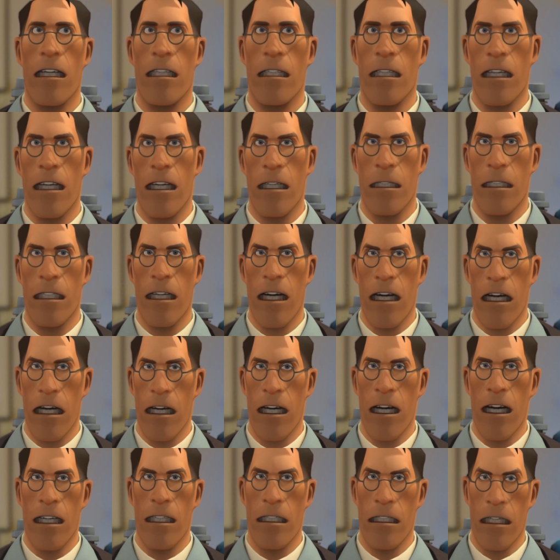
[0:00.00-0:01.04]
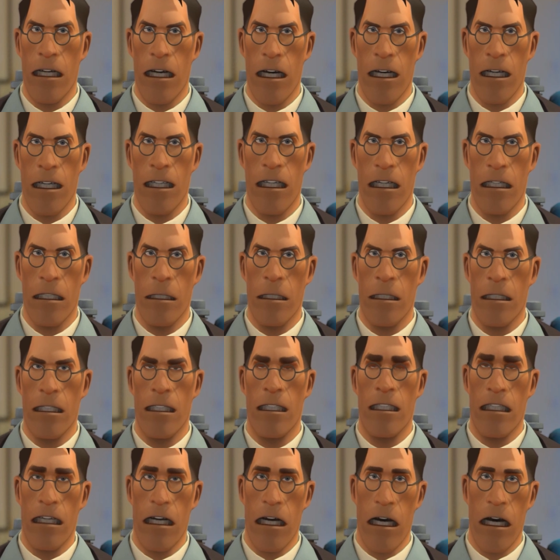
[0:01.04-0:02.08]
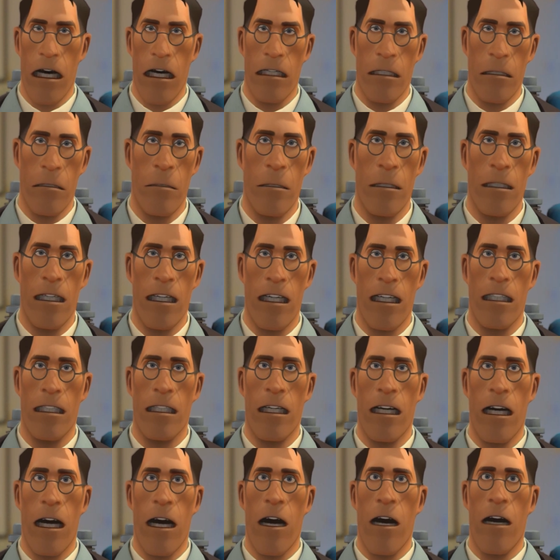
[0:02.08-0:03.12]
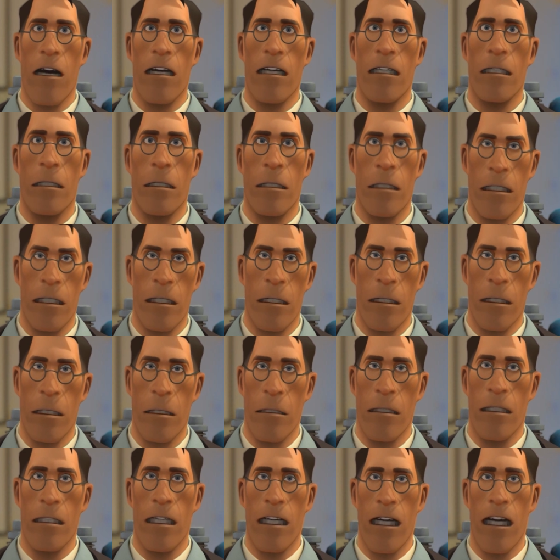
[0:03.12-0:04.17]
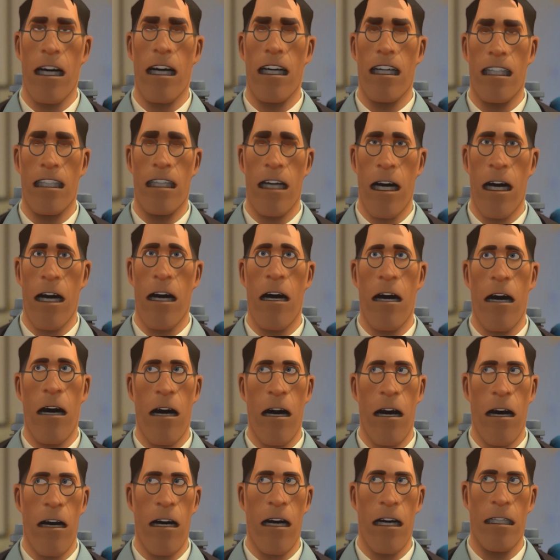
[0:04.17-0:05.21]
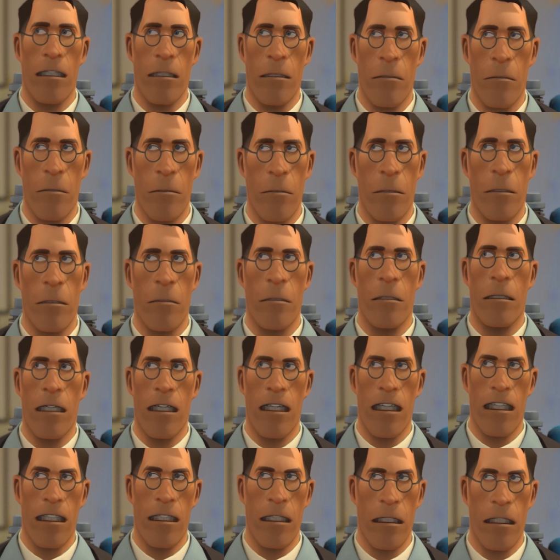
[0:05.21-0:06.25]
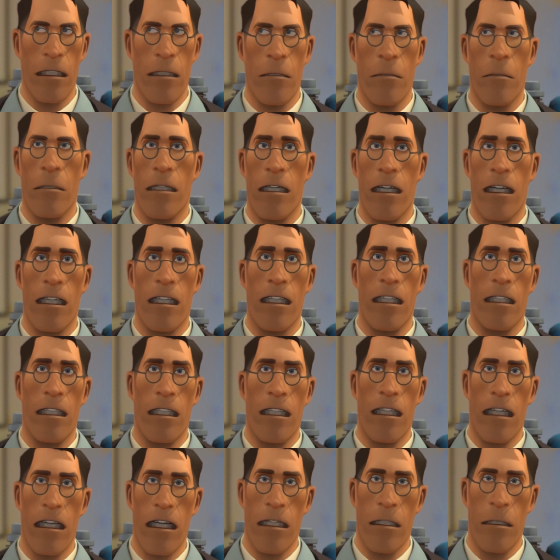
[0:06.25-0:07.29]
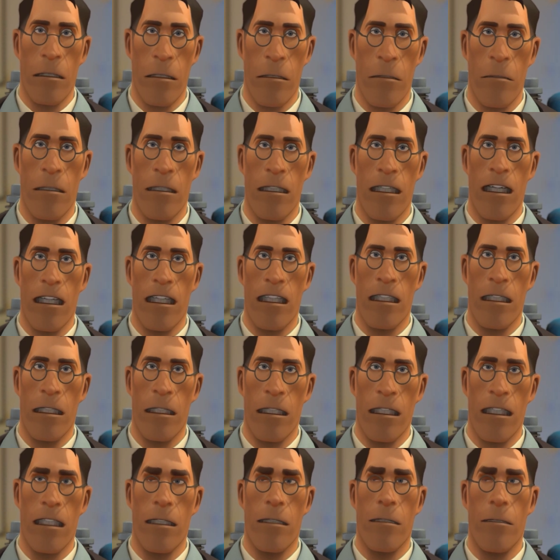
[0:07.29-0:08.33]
we've recorded footage for the first two episodes of 40 Frame Squad. We started working on the third episode,